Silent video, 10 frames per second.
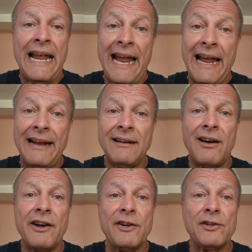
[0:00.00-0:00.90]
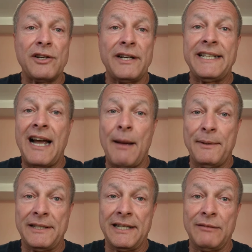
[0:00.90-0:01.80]
and are usually the
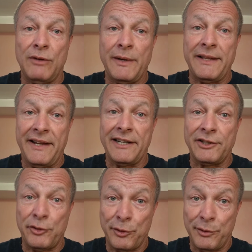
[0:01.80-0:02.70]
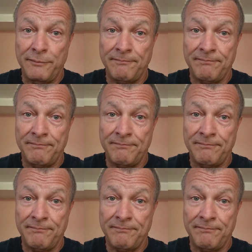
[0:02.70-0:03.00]
opposite of what we think is true.